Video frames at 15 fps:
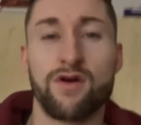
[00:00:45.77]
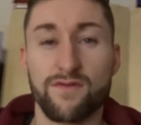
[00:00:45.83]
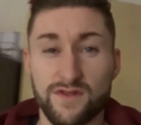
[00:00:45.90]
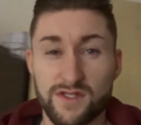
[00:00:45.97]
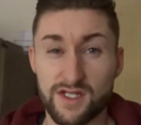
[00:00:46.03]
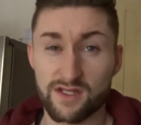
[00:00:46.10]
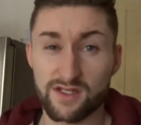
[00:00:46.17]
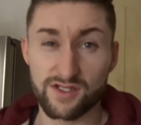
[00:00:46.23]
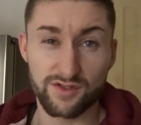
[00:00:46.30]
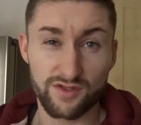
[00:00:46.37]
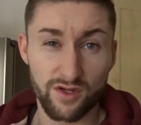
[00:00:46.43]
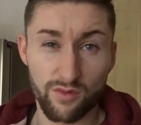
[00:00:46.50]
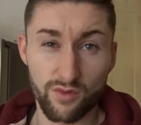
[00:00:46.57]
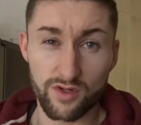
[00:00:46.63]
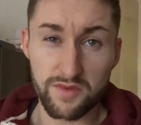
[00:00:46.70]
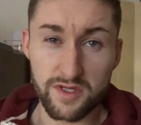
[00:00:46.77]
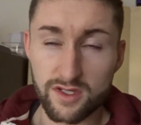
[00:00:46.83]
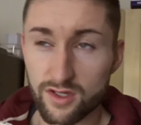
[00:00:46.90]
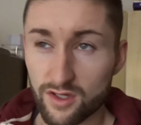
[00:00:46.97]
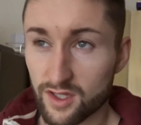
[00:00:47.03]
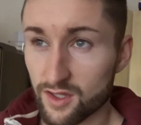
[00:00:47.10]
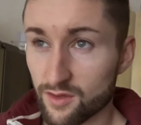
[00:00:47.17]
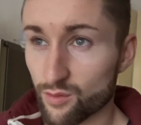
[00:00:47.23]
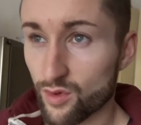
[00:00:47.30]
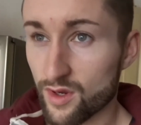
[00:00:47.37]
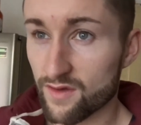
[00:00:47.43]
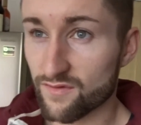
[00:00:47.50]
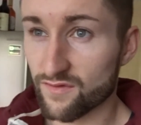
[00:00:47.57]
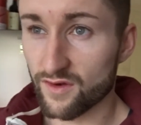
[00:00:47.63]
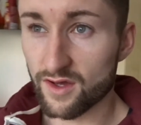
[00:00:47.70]
Obviously, because you don't wanna be cooking
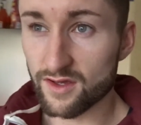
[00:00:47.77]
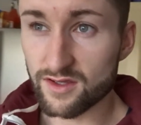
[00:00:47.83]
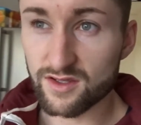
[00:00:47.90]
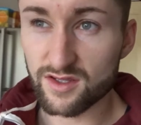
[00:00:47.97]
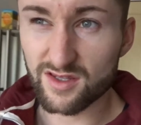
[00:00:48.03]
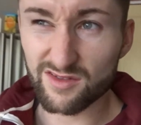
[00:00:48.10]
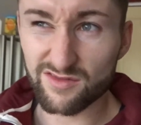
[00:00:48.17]
with like,